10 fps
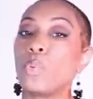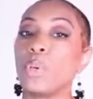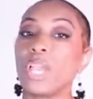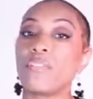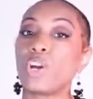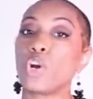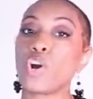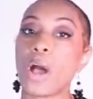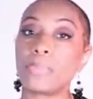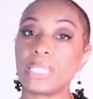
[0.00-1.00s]
We have our
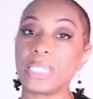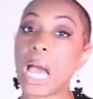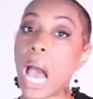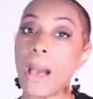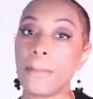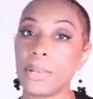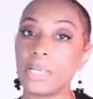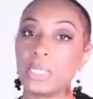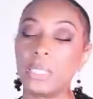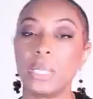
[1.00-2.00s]
cropped top,
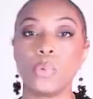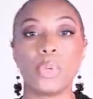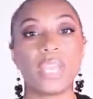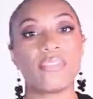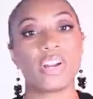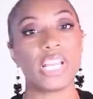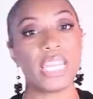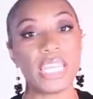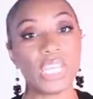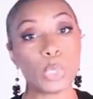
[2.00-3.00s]
we have our
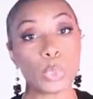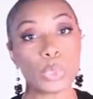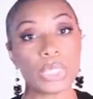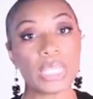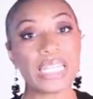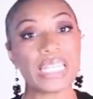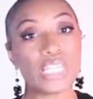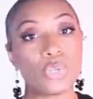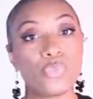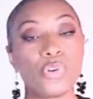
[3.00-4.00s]
heels in
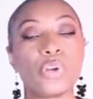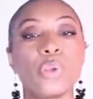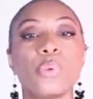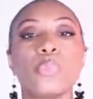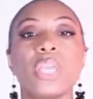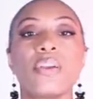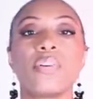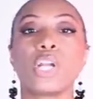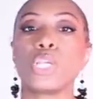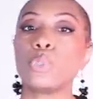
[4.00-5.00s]
silver, and we
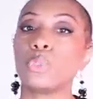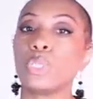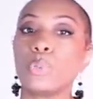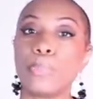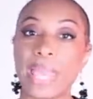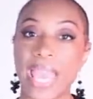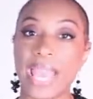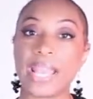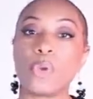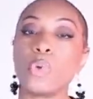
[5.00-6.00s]
have our cute little bag.